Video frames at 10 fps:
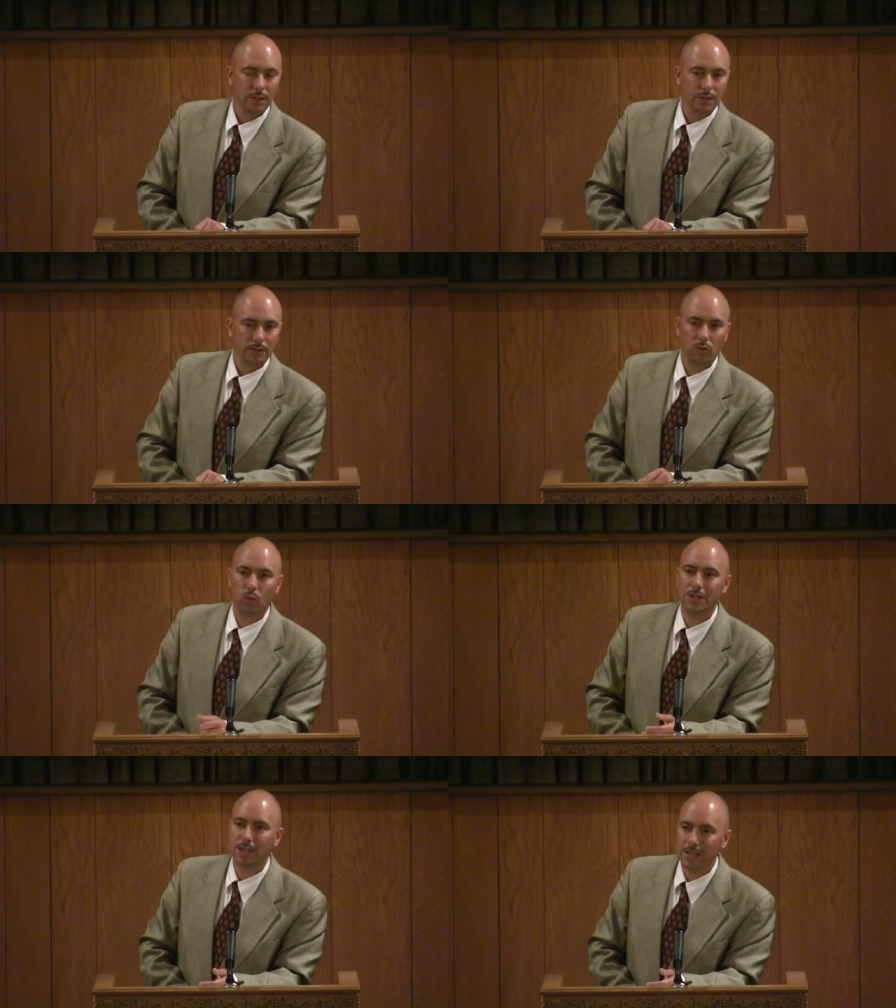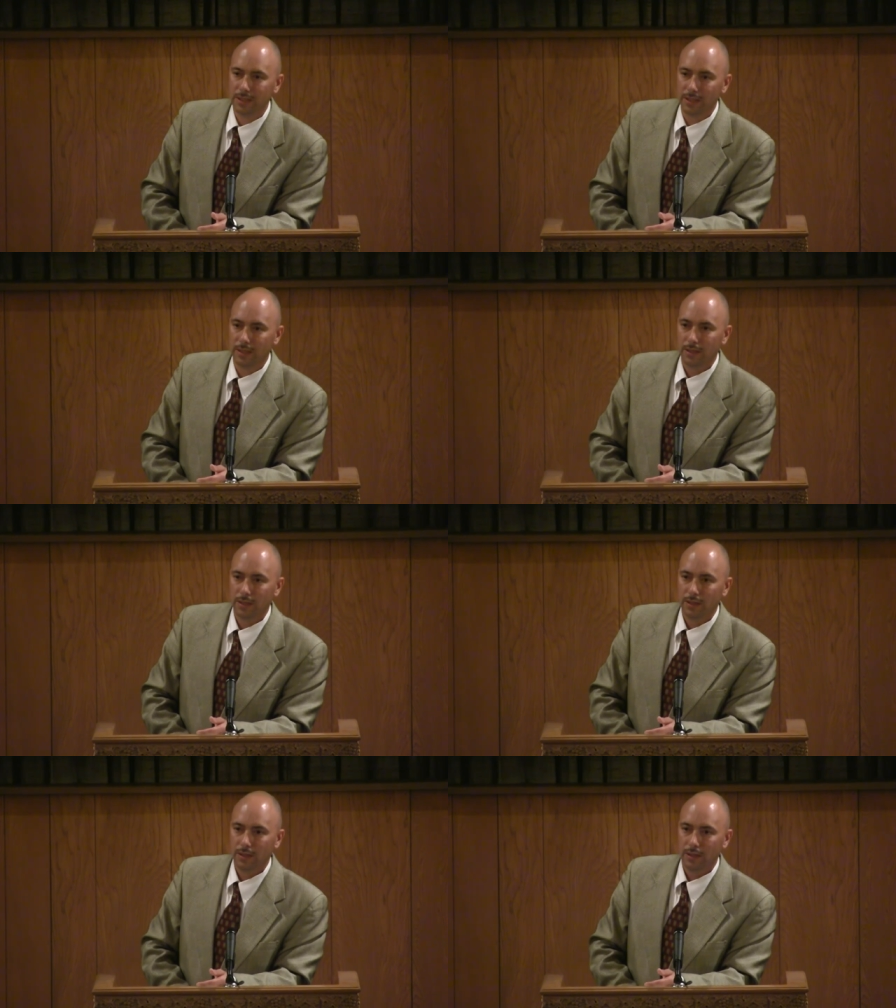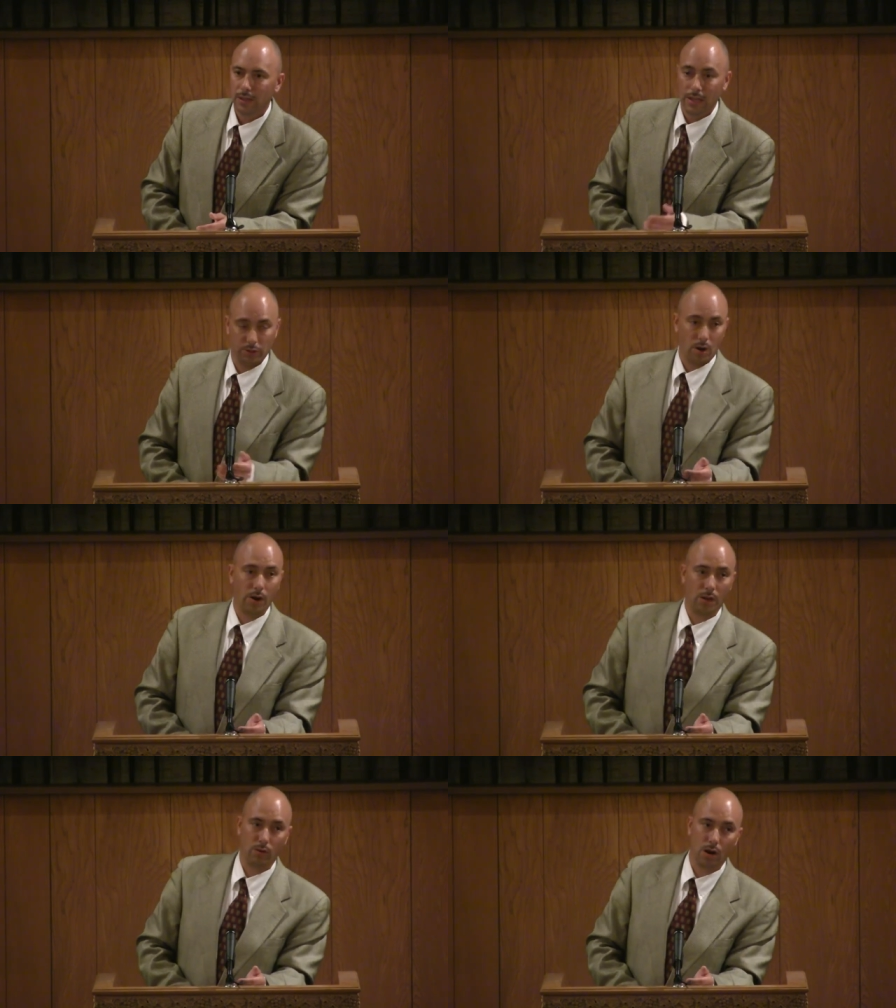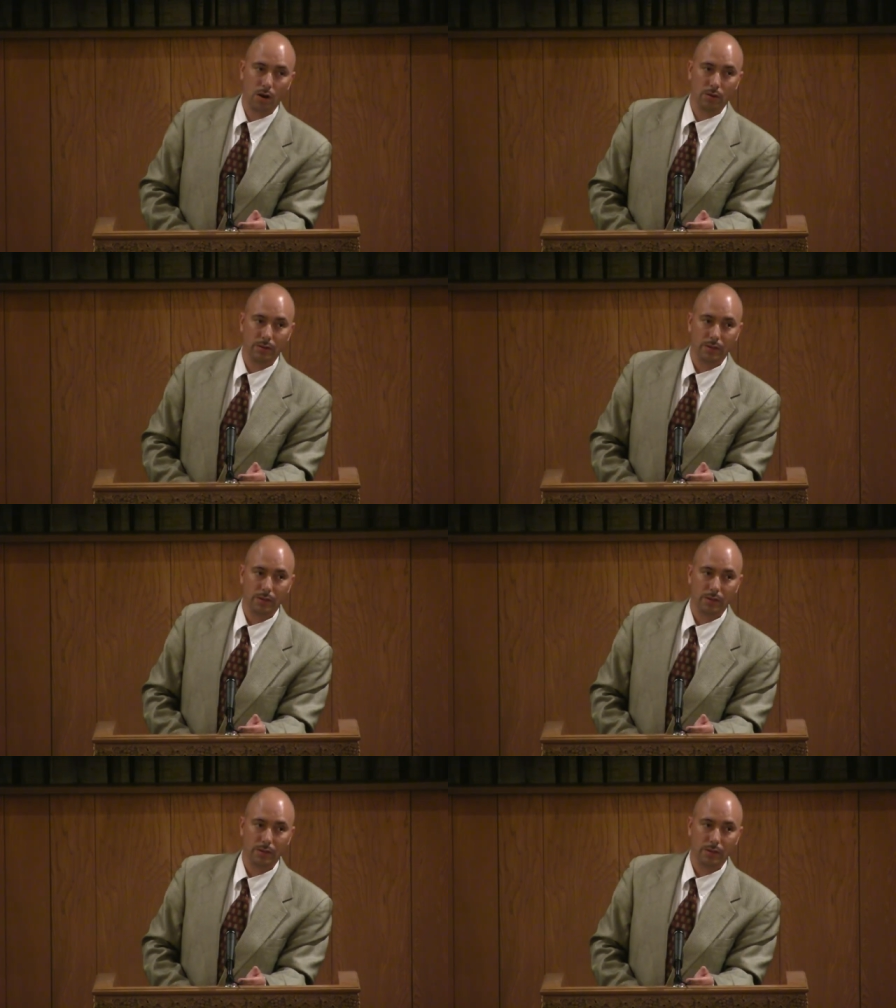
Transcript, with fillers: So, which is it? He was already on earth.